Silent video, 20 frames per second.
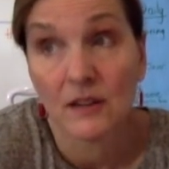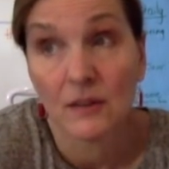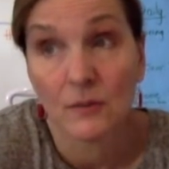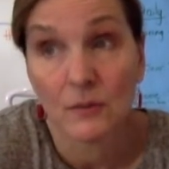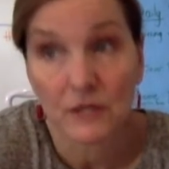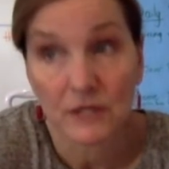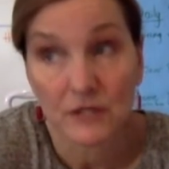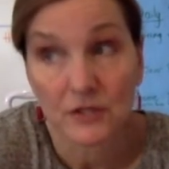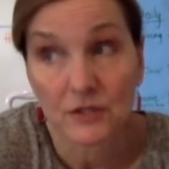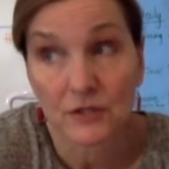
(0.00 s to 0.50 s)

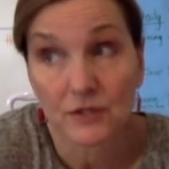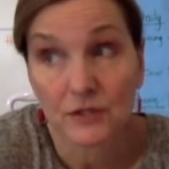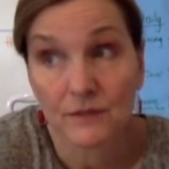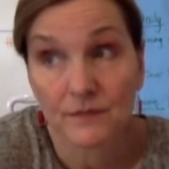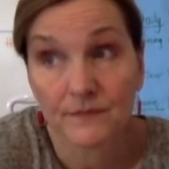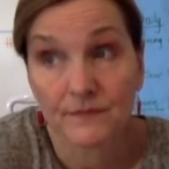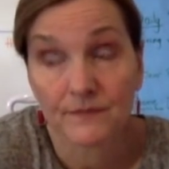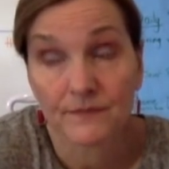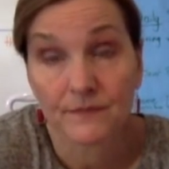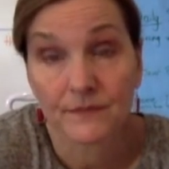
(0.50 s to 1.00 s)
winter,
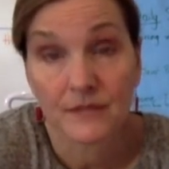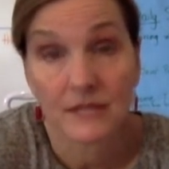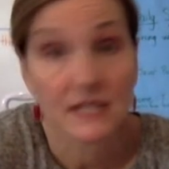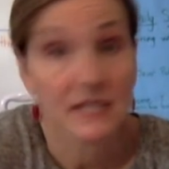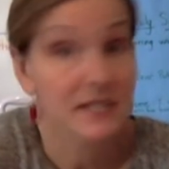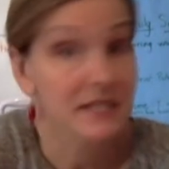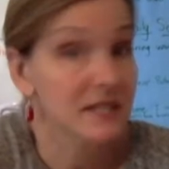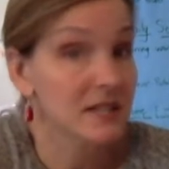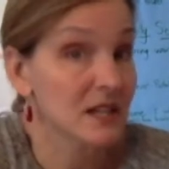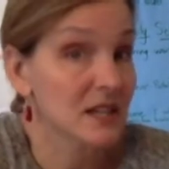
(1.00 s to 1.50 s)

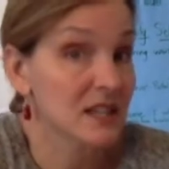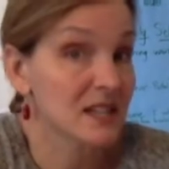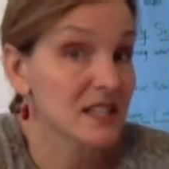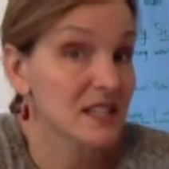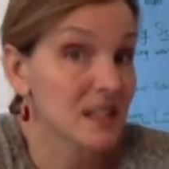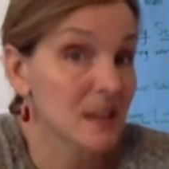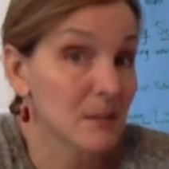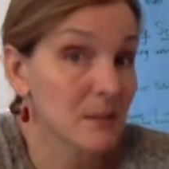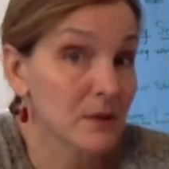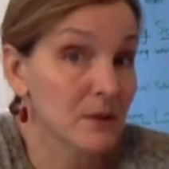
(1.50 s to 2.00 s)
it's not
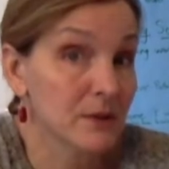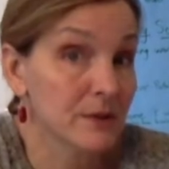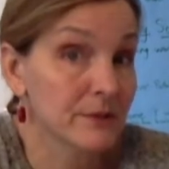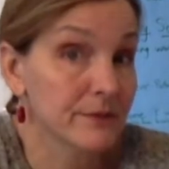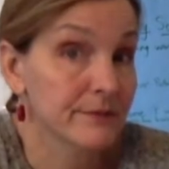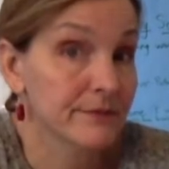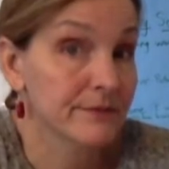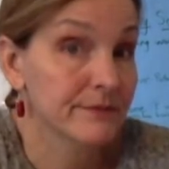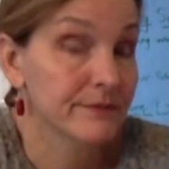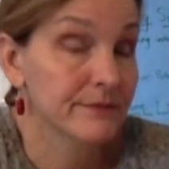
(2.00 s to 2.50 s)
summer,
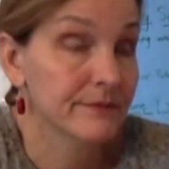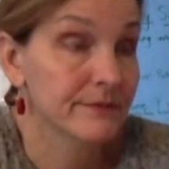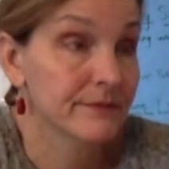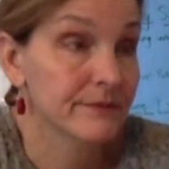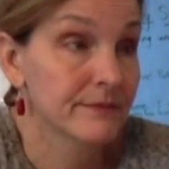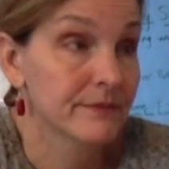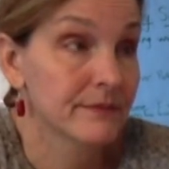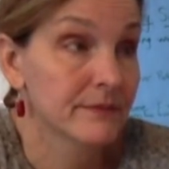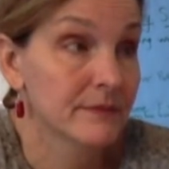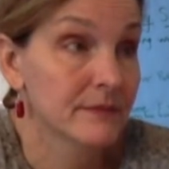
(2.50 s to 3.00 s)

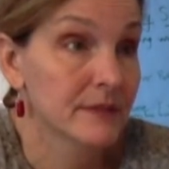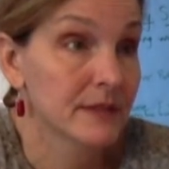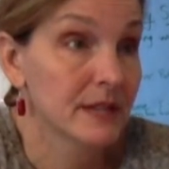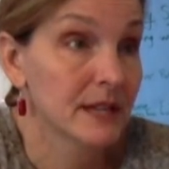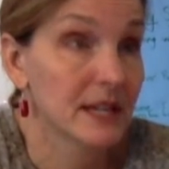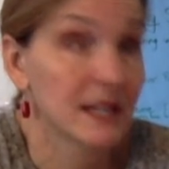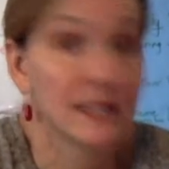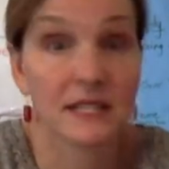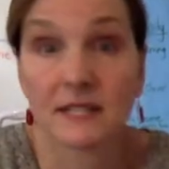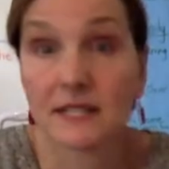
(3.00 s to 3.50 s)

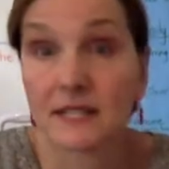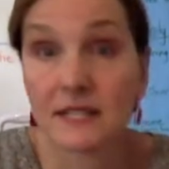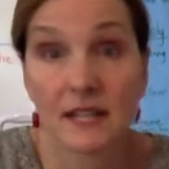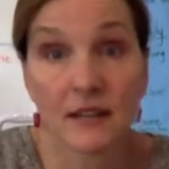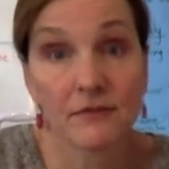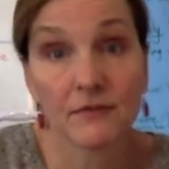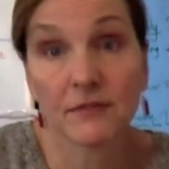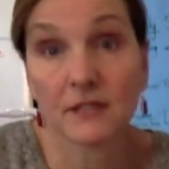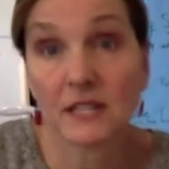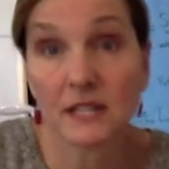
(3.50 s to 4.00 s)
and it's
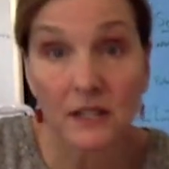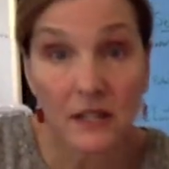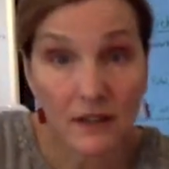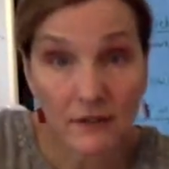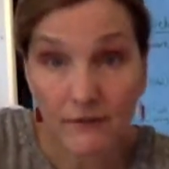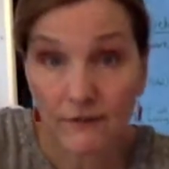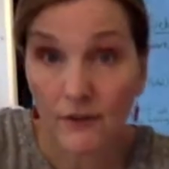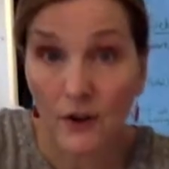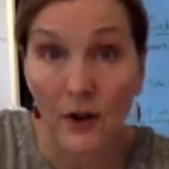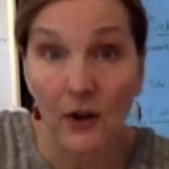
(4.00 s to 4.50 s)
definitely
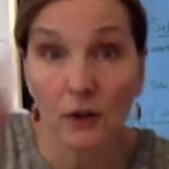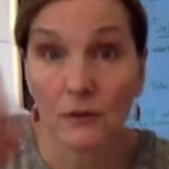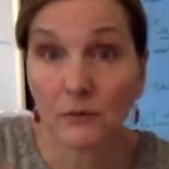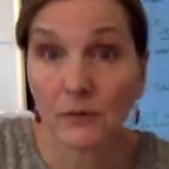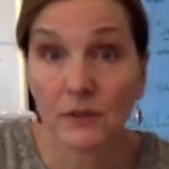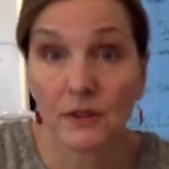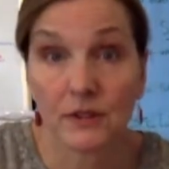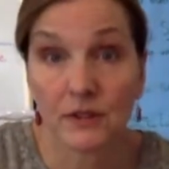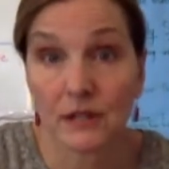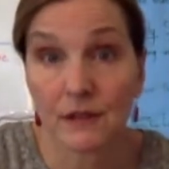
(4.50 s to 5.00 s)
not fall
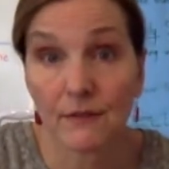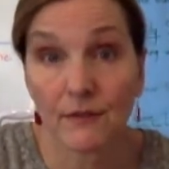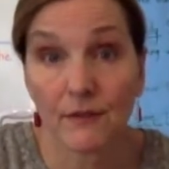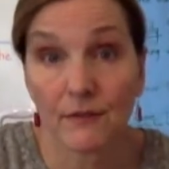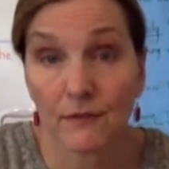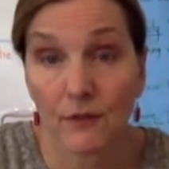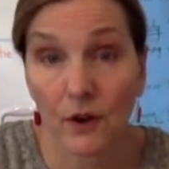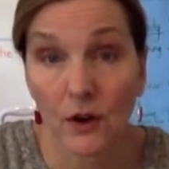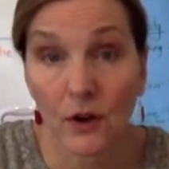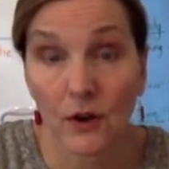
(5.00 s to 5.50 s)
where the leaves
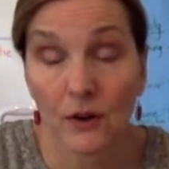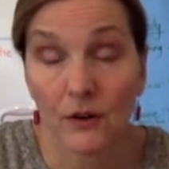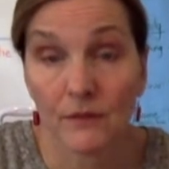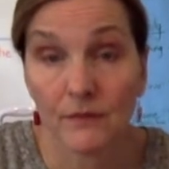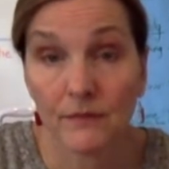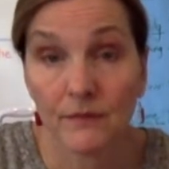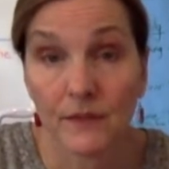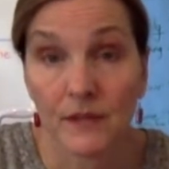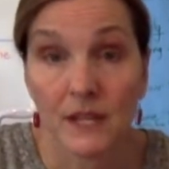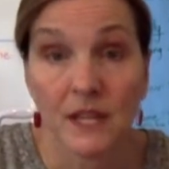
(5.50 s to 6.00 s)
fall.
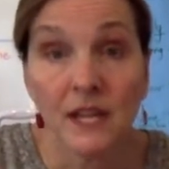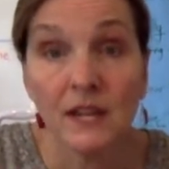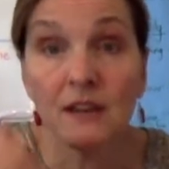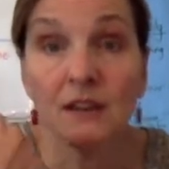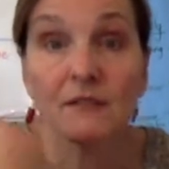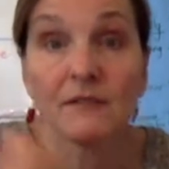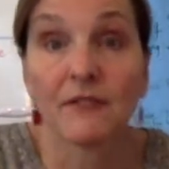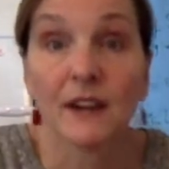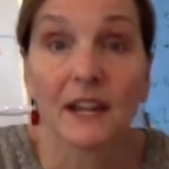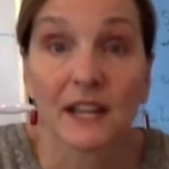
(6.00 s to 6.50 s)

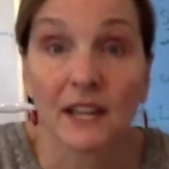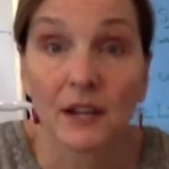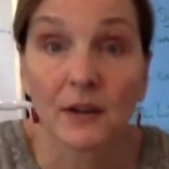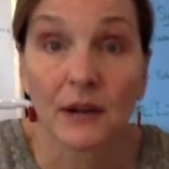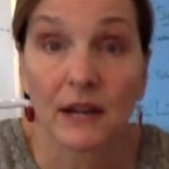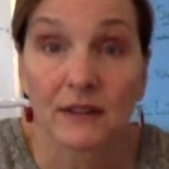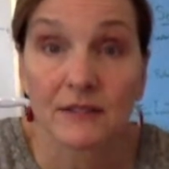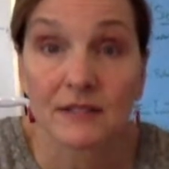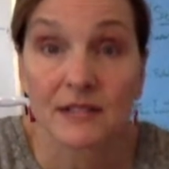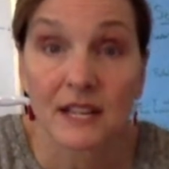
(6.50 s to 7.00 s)
If I go
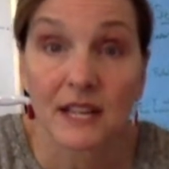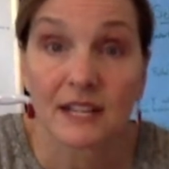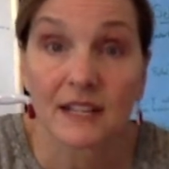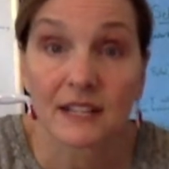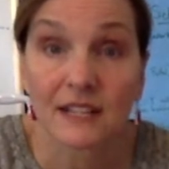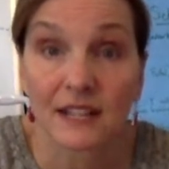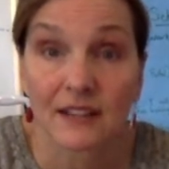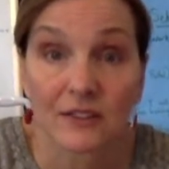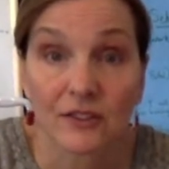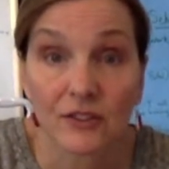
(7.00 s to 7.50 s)
outside and
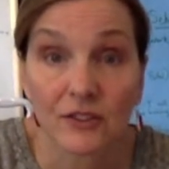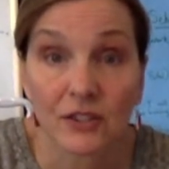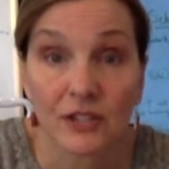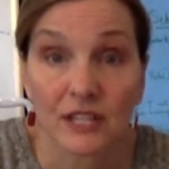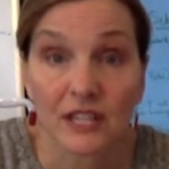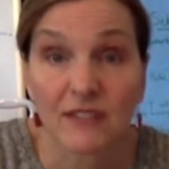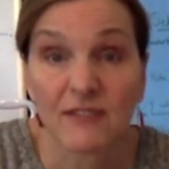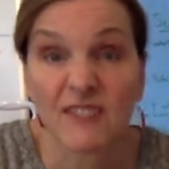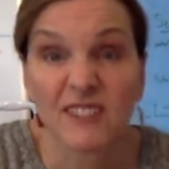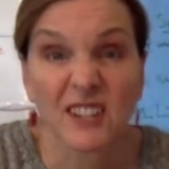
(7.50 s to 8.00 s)
I look,
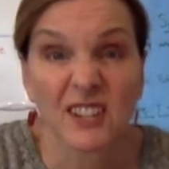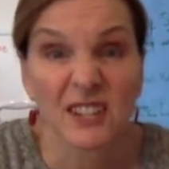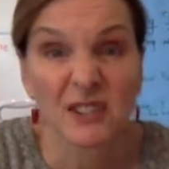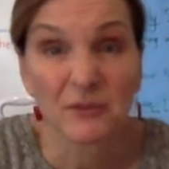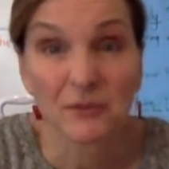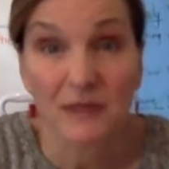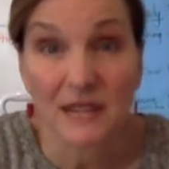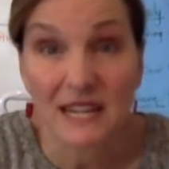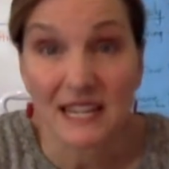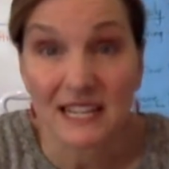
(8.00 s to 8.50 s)
even on a
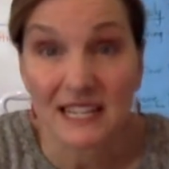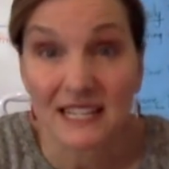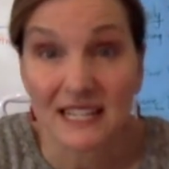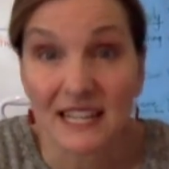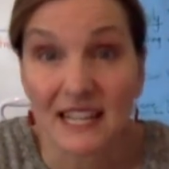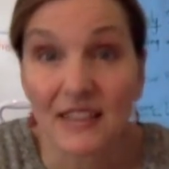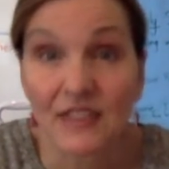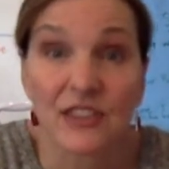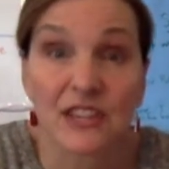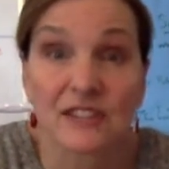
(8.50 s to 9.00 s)
rainy
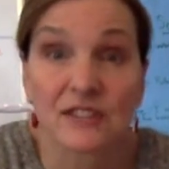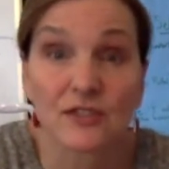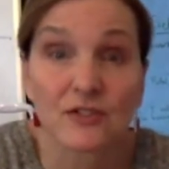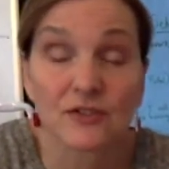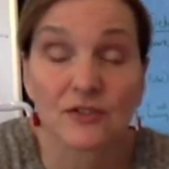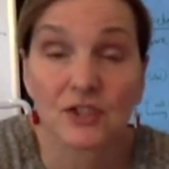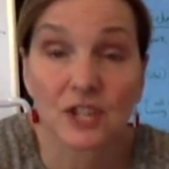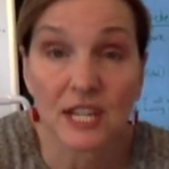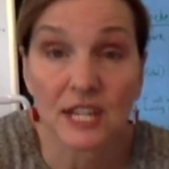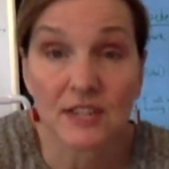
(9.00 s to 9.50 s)
day, things are
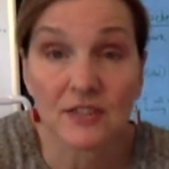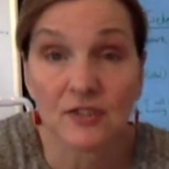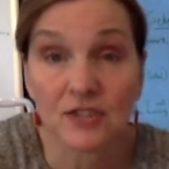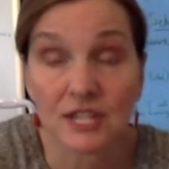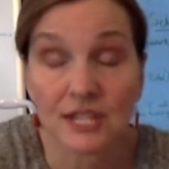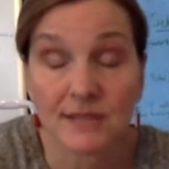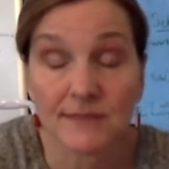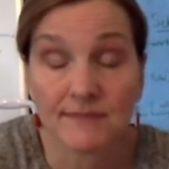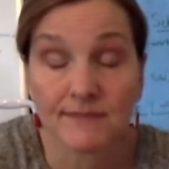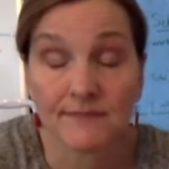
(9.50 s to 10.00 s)

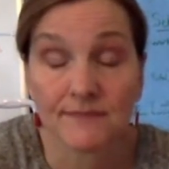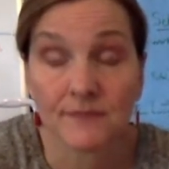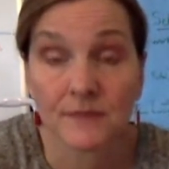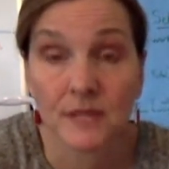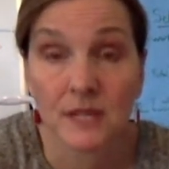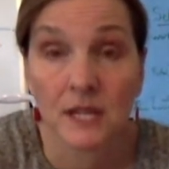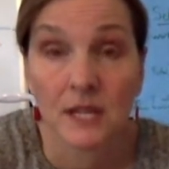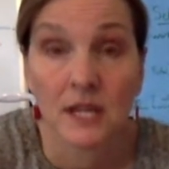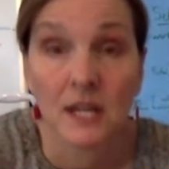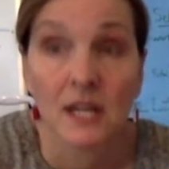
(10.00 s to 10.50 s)
changing.
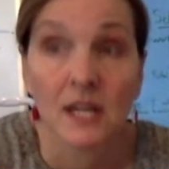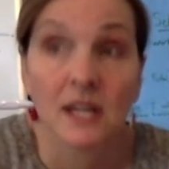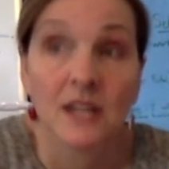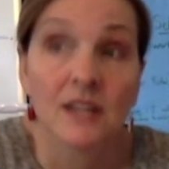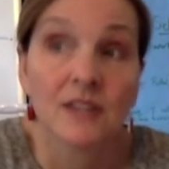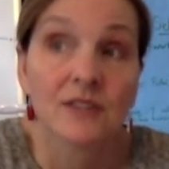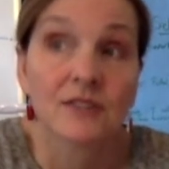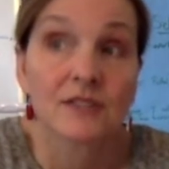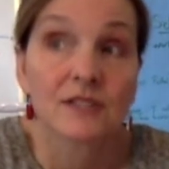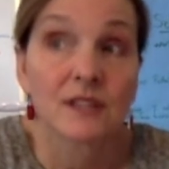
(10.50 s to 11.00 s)

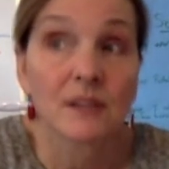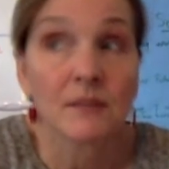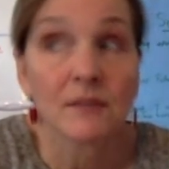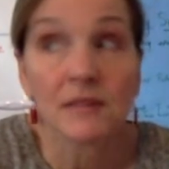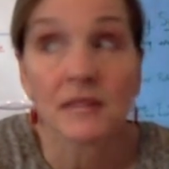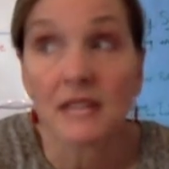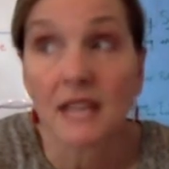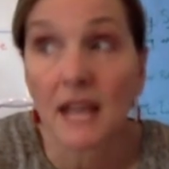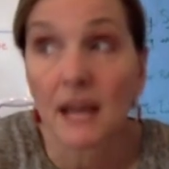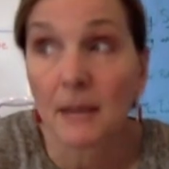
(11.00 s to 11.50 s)
There's
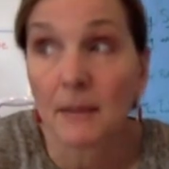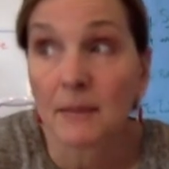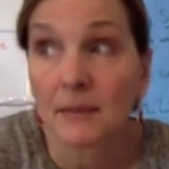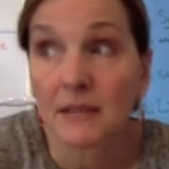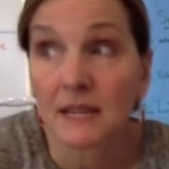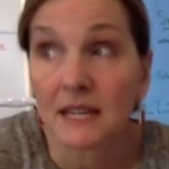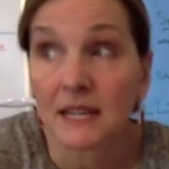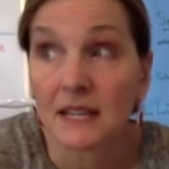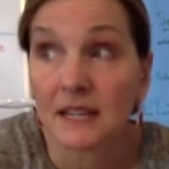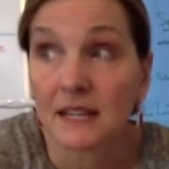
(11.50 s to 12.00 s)
something
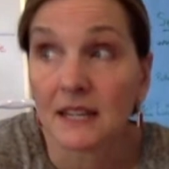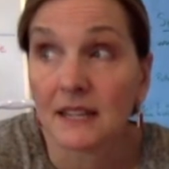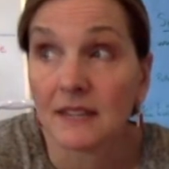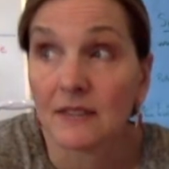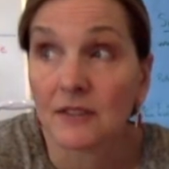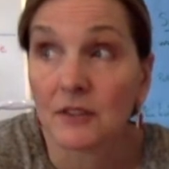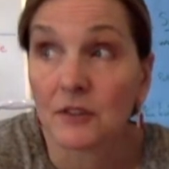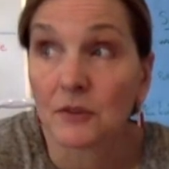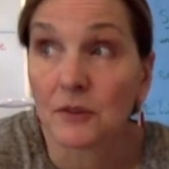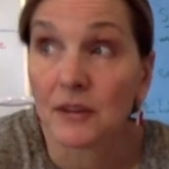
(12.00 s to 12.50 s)
happening in
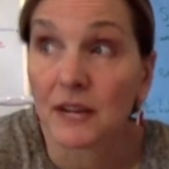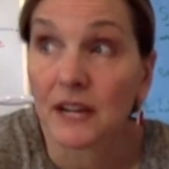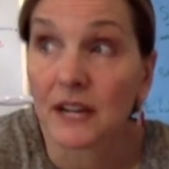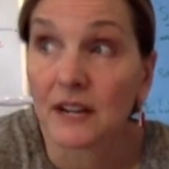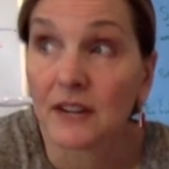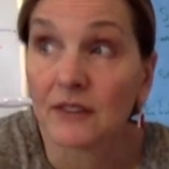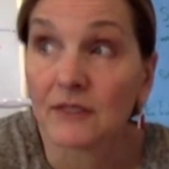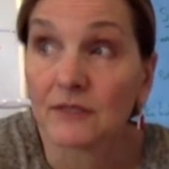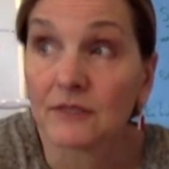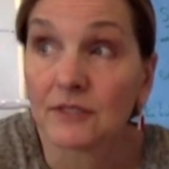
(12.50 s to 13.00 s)
the
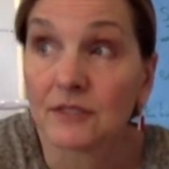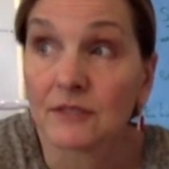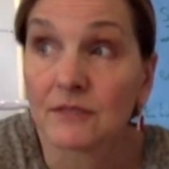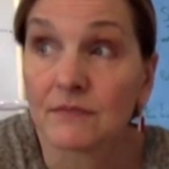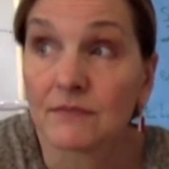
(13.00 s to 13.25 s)
ground